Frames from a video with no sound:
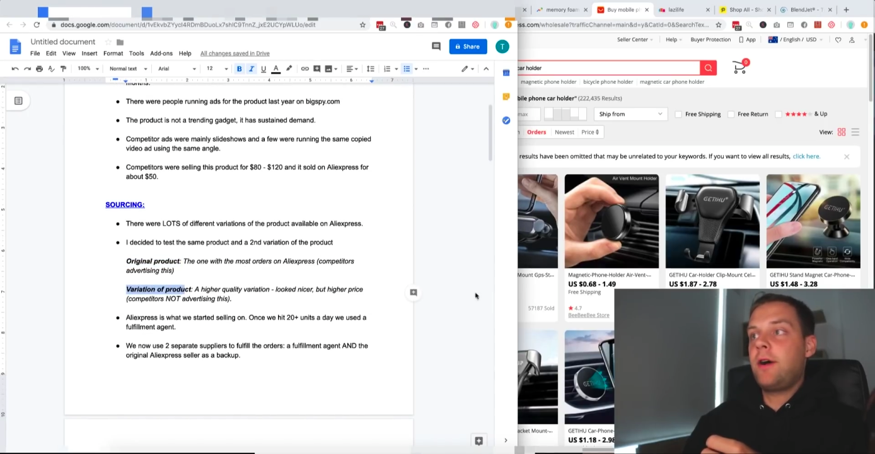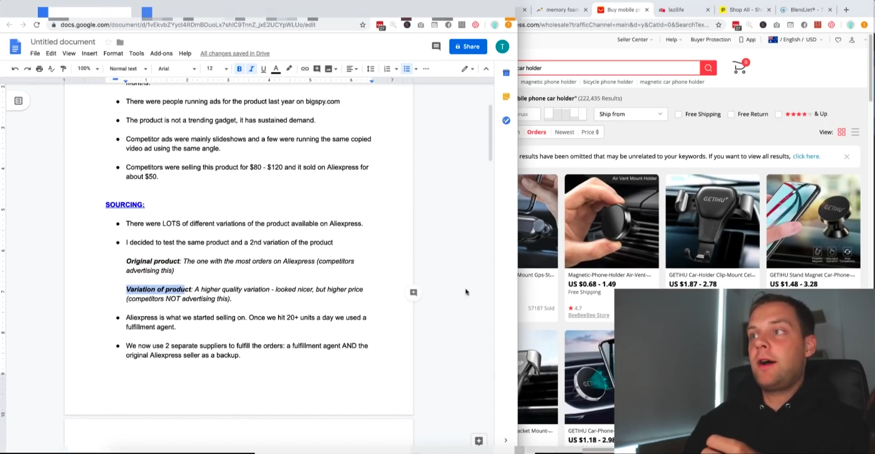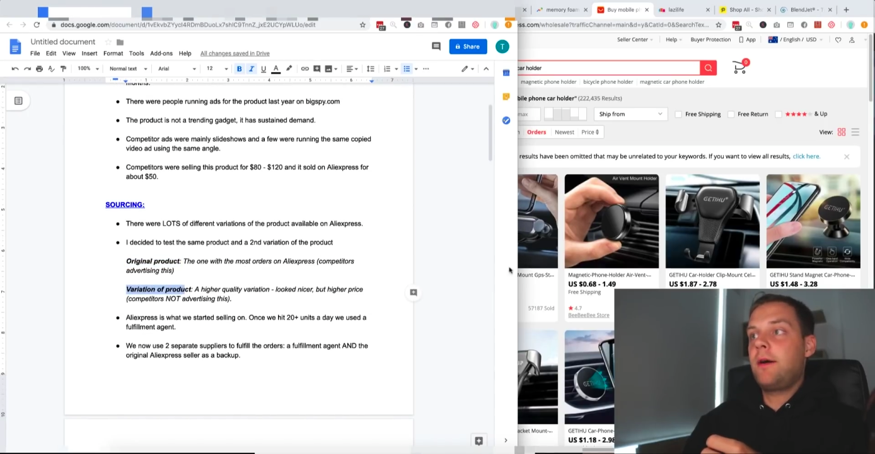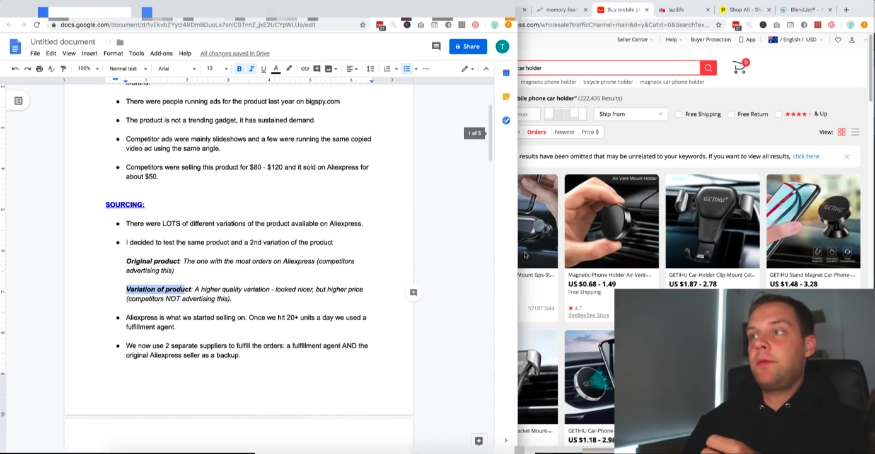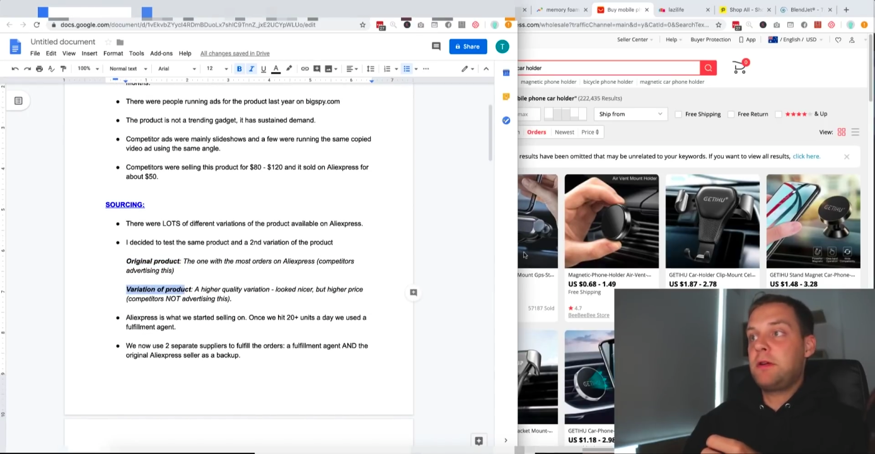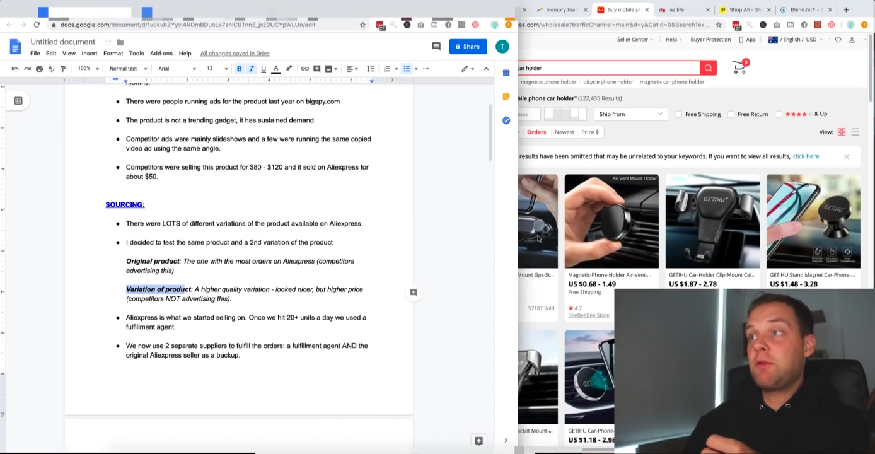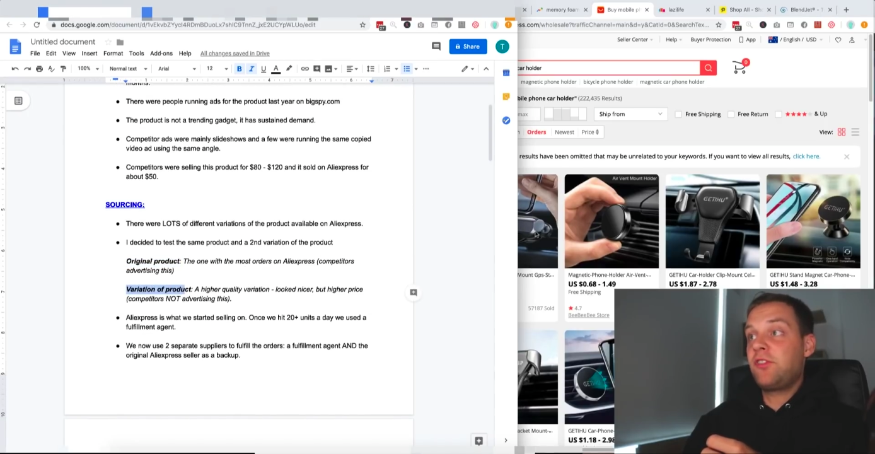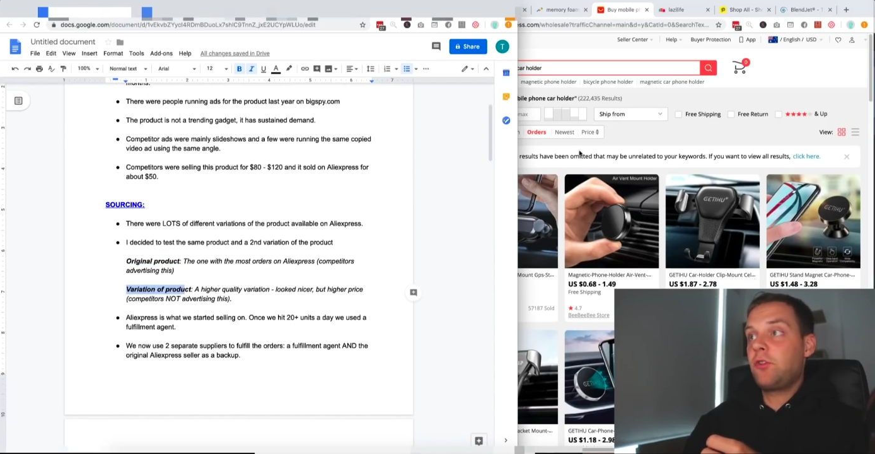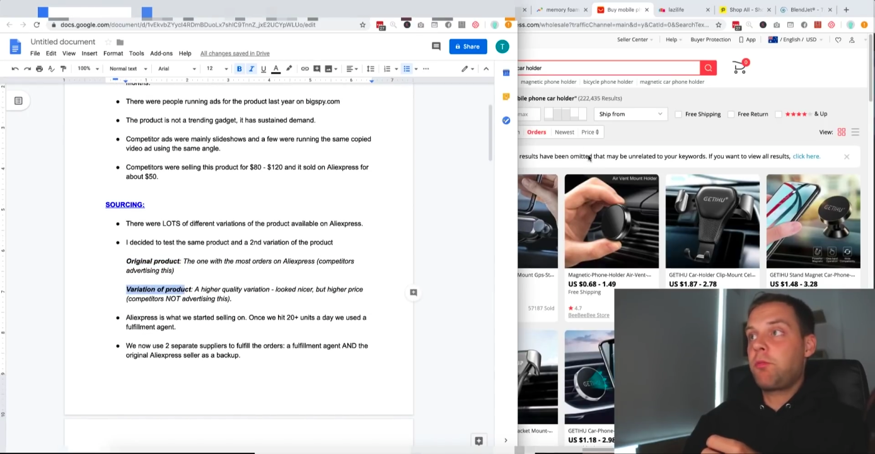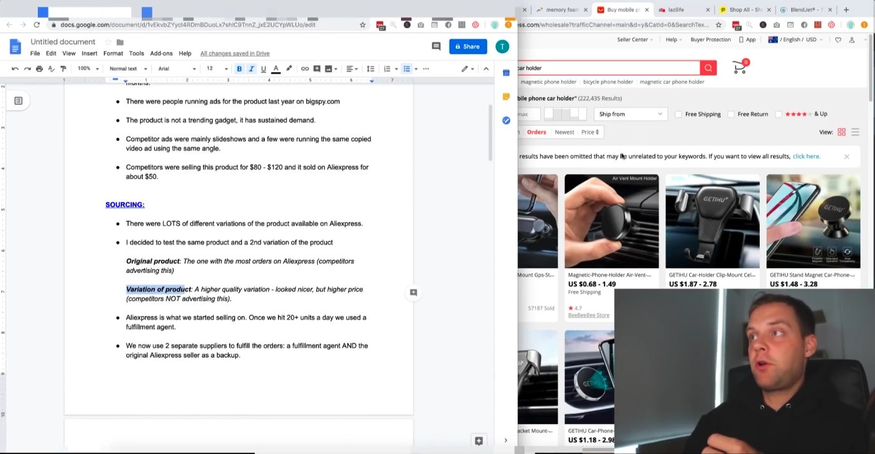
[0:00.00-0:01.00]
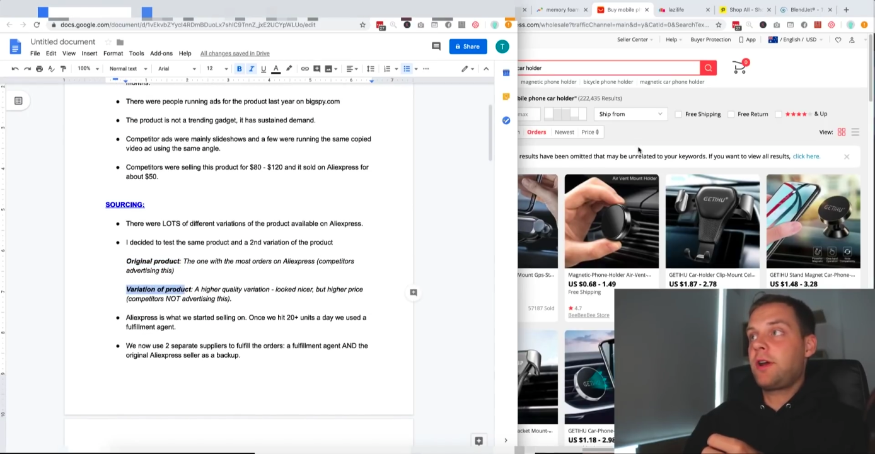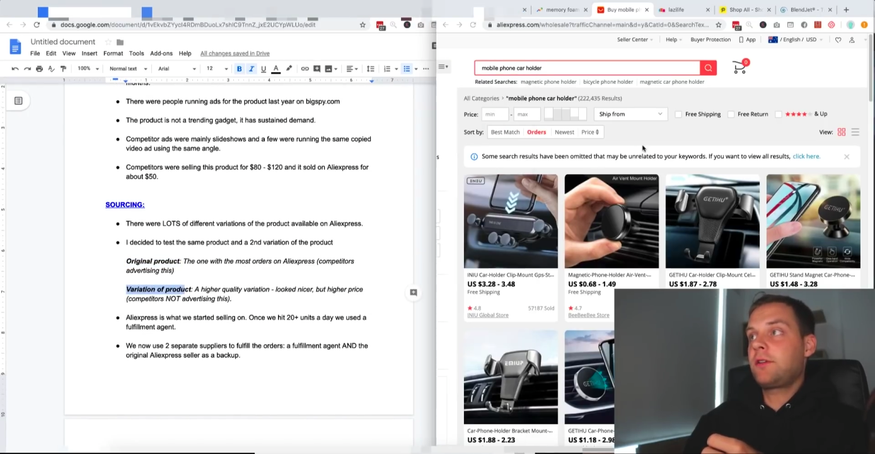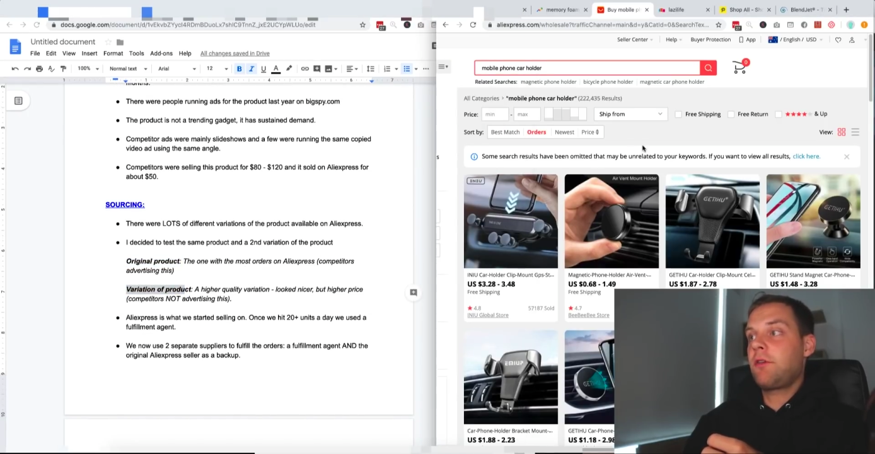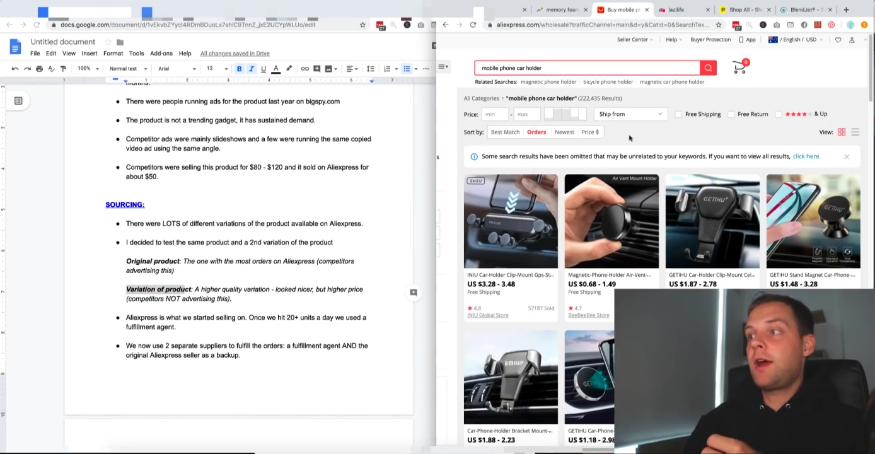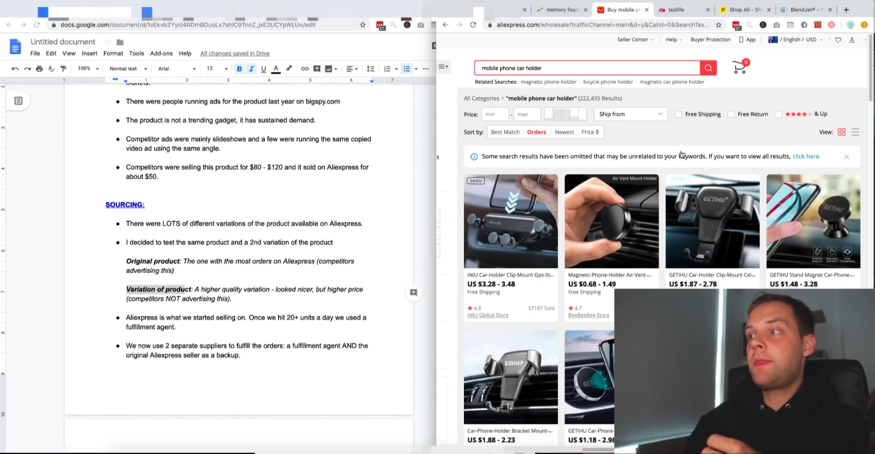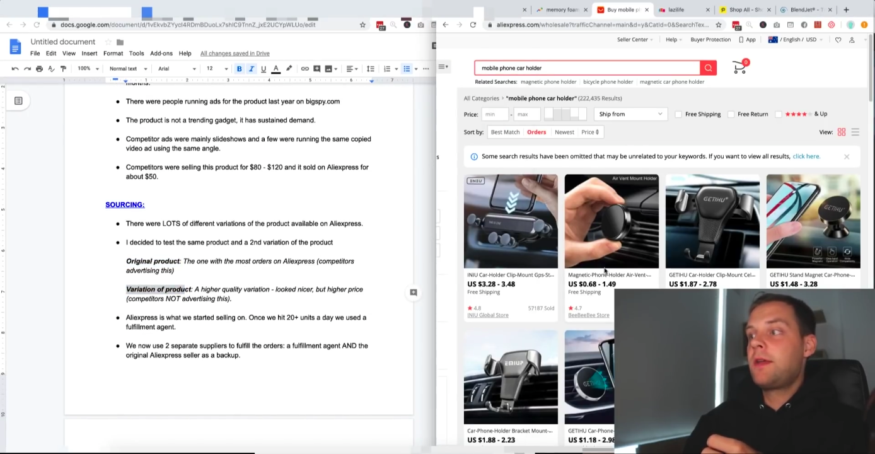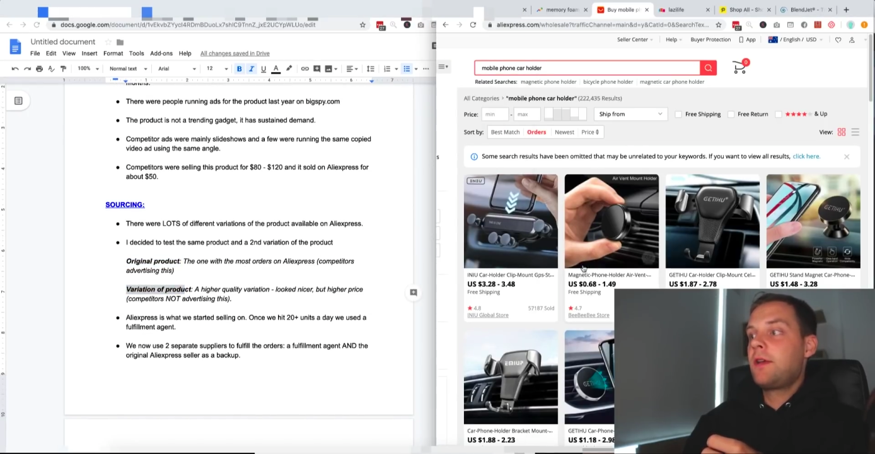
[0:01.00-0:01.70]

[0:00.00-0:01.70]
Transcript: the original product, right?